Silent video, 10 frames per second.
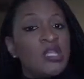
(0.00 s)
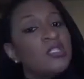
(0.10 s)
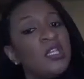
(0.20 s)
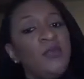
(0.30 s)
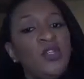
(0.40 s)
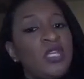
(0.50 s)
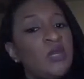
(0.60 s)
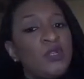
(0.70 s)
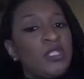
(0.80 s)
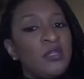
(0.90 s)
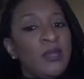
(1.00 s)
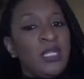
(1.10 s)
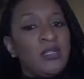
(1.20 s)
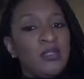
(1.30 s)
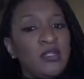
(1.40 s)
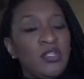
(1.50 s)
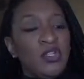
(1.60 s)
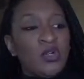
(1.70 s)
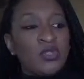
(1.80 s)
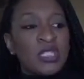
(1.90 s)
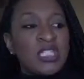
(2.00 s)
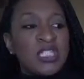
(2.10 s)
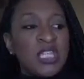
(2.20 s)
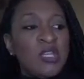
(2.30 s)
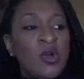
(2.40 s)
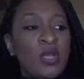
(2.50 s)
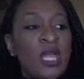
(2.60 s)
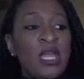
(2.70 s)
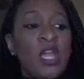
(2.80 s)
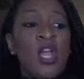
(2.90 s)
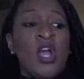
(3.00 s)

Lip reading: communicate with your mate, to see, okay,